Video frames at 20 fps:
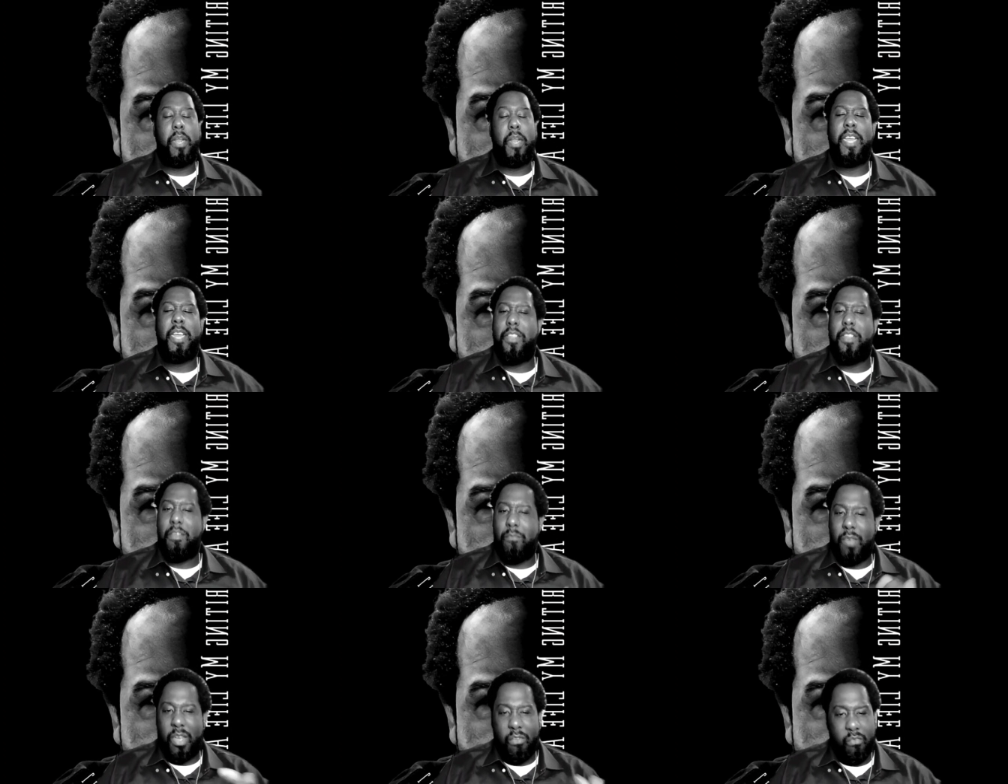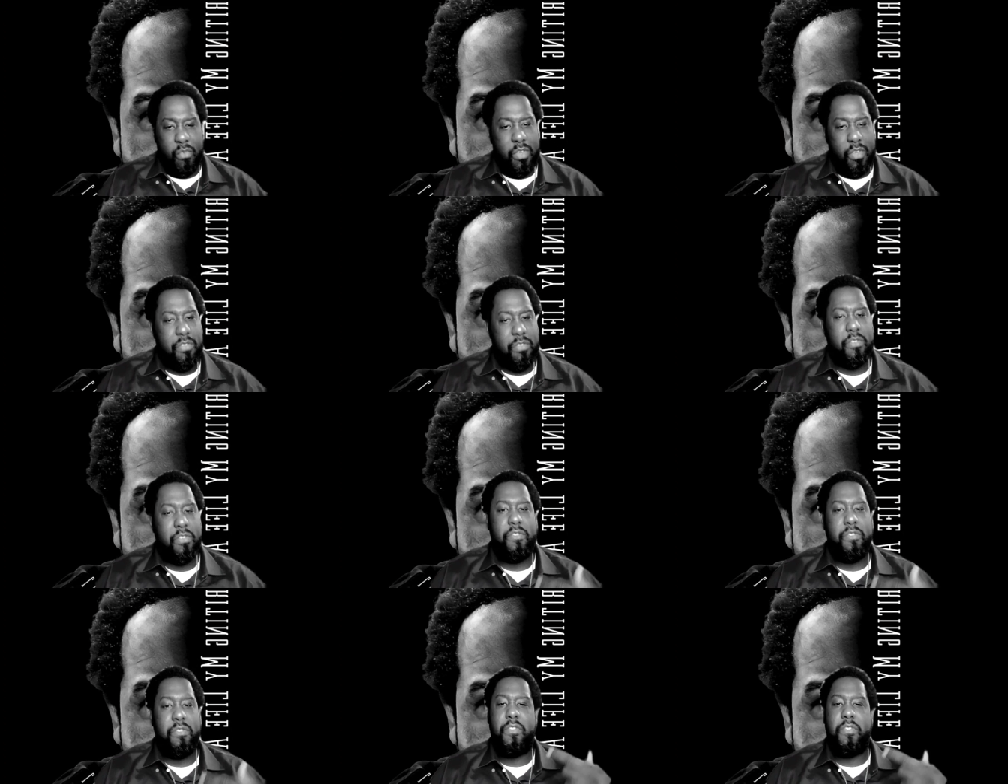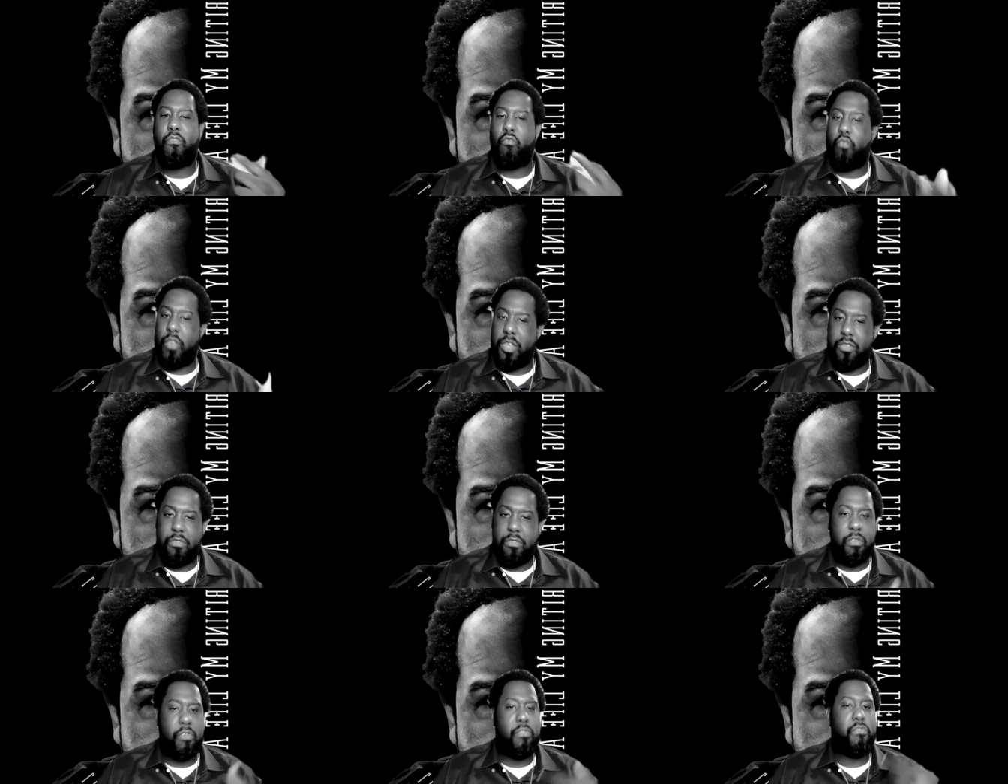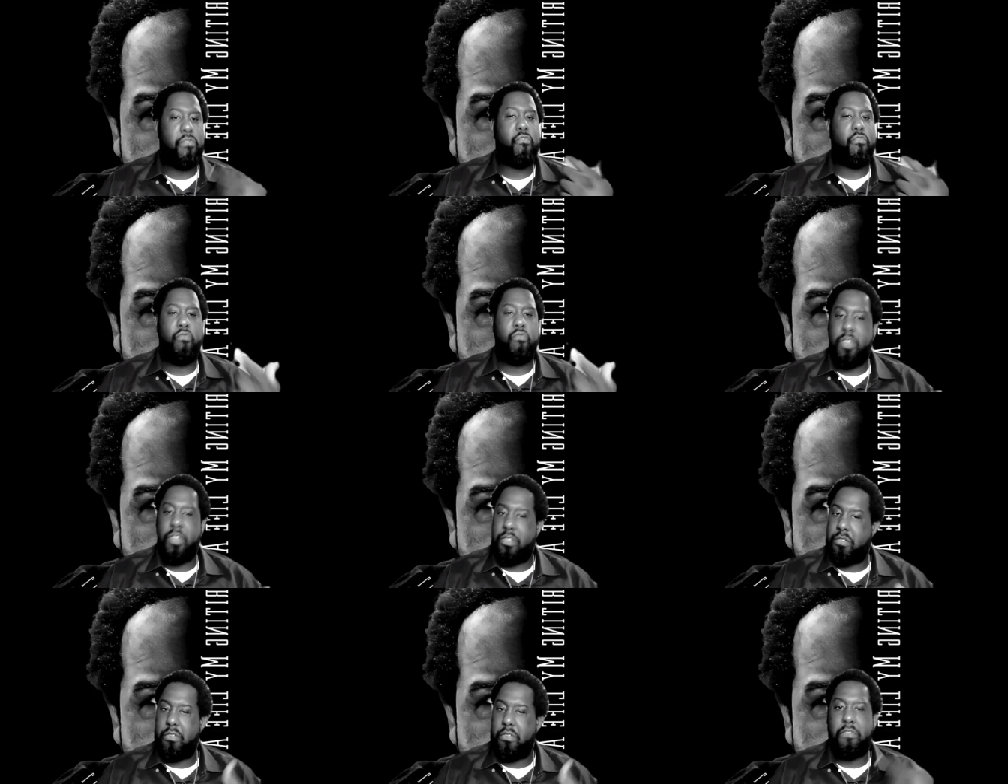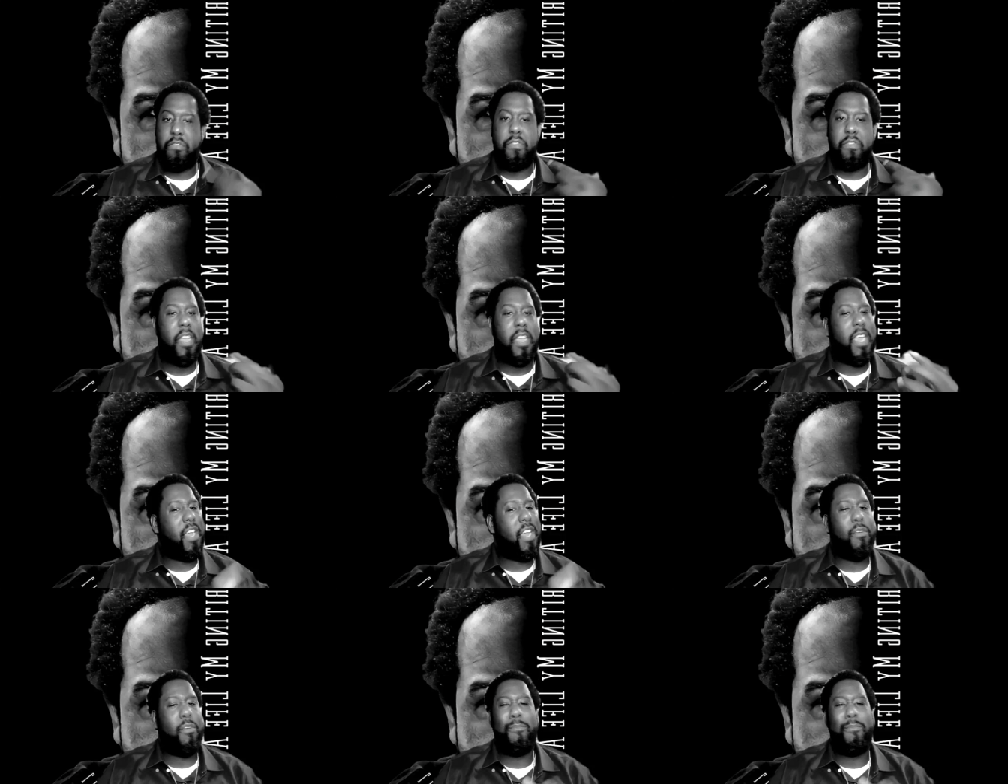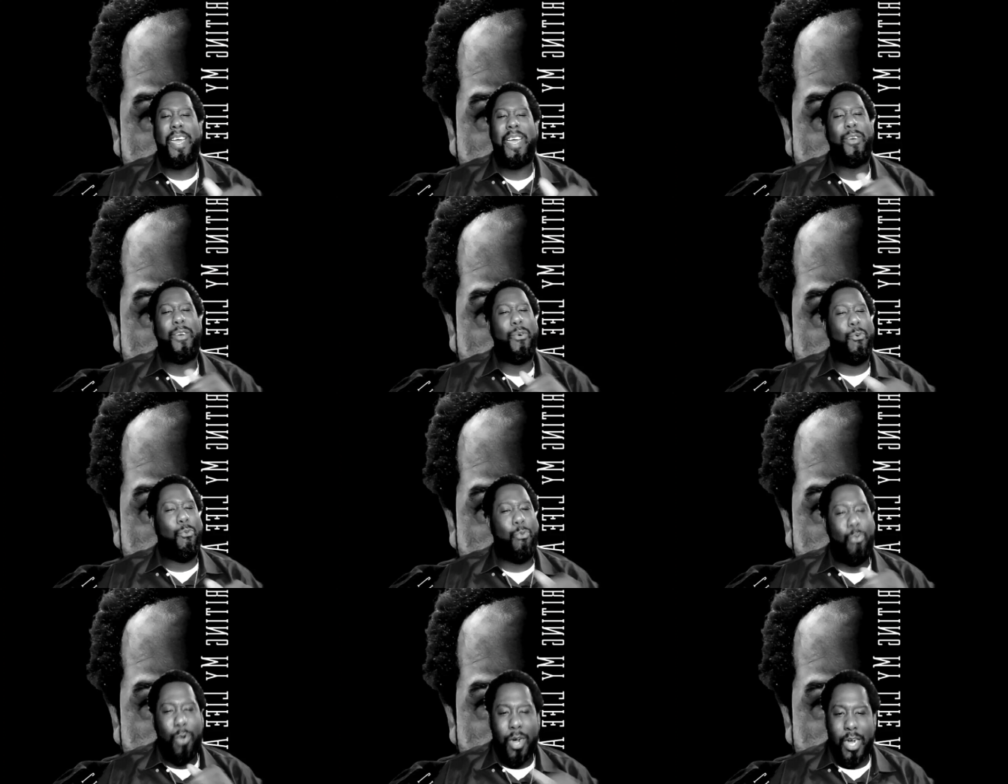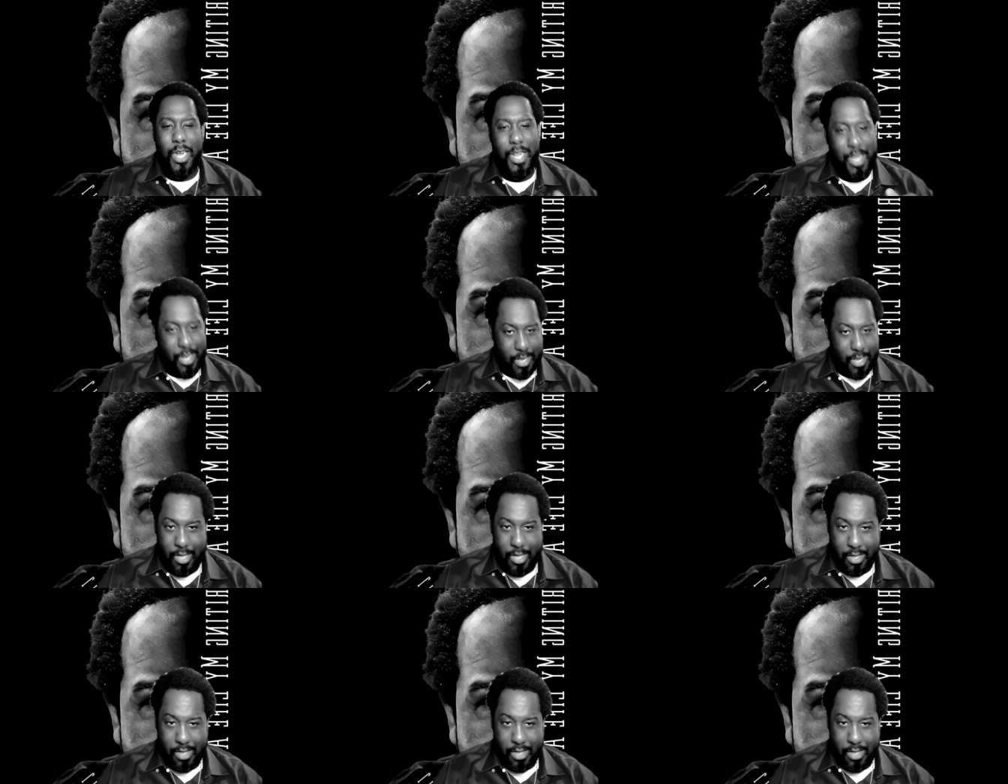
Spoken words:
But I did my research, and no matter what,